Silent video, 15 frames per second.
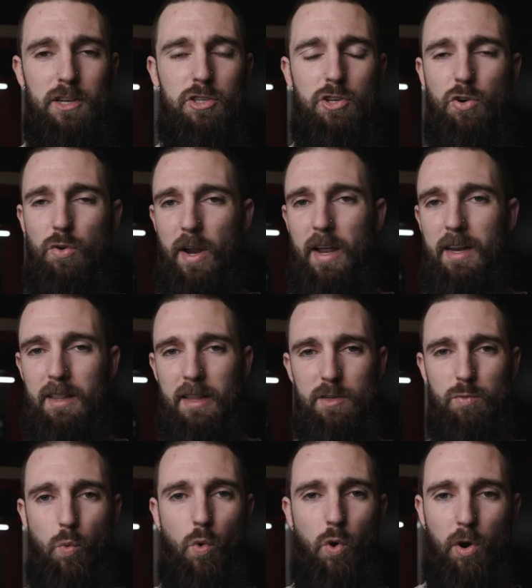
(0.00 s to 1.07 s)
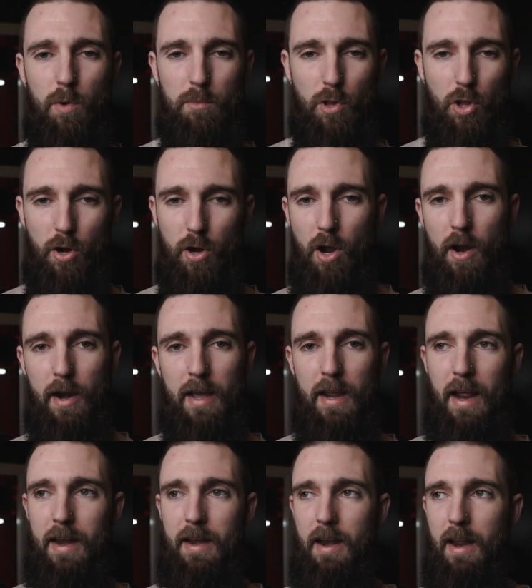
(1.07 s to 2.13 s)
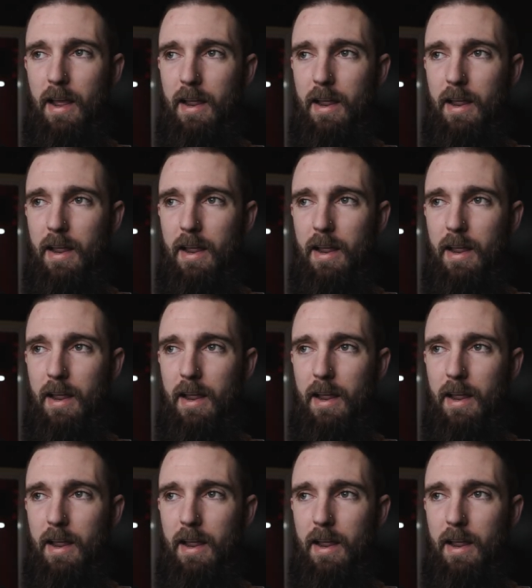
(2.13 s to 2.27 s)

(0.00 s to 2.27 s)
just created this warm look on it, and